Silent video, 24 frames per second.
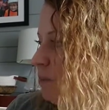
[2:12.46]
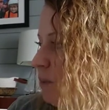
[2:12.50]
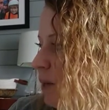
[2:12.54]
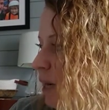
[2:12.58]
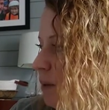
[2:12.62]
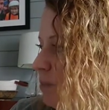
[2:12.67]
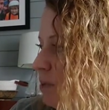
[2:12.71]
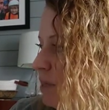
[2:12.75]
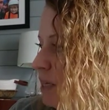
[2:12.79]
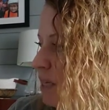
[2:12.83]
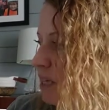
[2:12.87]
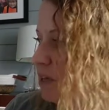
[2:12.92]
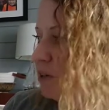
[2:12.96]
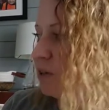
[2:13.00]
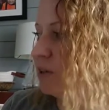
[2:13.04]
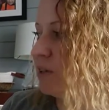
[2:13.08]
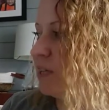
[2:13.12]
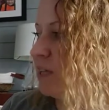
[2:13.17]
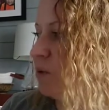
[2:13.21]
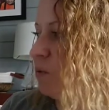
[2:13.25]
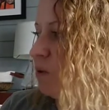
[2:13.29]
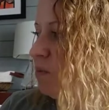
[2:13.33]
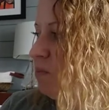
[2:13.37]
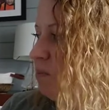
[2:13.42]
Bobbie
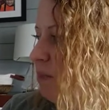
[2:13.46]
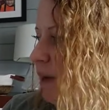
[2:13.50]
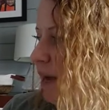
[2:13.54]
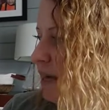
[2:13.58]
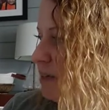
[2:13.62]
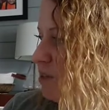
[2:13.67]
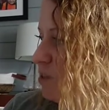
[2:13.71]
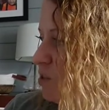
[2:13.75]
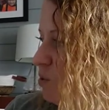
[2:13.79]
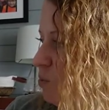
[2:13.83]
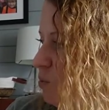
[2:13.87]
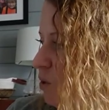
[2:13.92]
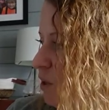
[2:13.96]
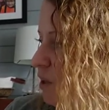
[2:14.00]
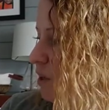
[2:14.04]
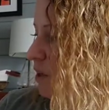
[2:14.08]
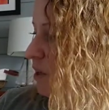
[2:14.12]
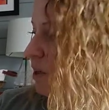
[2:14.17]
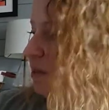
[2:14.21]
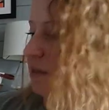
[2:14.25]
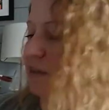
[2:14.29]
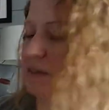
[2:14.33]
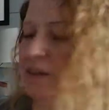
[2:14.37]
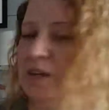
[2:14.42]
eagerly went back to
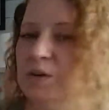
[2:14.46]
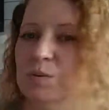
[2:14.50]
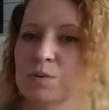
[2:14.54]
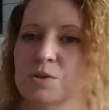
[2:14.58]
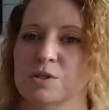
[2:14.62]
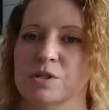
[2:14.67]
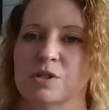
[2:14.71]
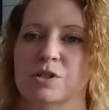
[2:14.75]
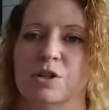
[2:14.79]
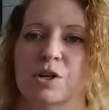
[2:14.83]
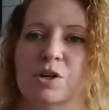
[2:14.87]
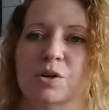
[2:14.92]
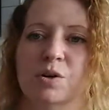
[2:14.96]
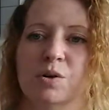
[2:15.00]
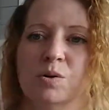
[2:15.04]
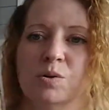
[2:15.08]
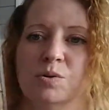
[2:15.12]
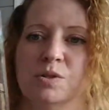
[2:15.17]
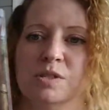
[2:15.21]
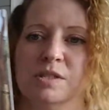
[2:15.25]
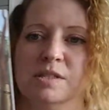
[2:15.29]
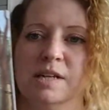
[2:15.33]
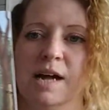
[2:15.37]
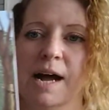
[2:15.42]
work. There was no
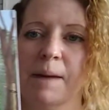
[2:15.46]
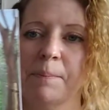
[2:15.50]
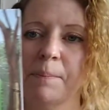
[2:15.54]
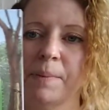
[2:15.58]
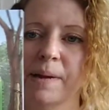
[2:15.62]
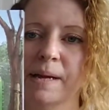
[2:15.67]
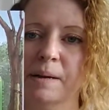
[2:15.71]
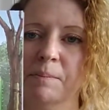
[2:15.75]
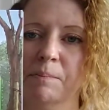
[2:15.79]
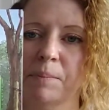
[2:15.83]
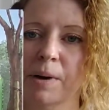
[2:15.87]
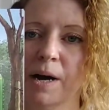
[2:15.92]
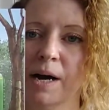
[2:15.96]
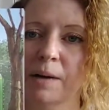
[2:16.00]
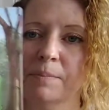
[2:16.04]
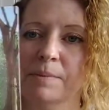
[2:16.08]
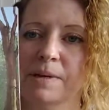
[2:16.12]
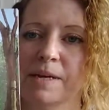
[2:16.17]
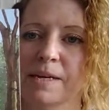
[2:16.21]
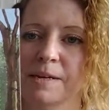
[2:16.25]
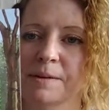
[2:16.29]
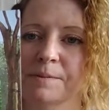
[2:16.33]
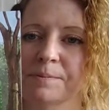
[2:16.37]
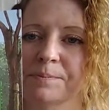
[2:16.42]
stopping
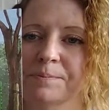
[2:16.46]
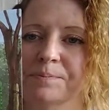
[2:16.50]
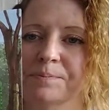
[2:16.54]
Bobbie.